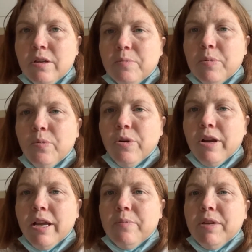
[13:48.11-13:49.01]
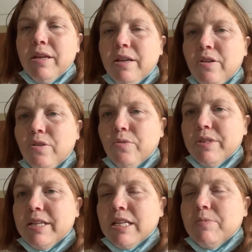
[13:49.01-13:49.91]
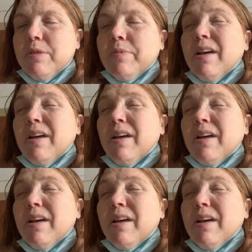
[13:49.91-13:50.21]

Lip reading: But where I am here, it only takes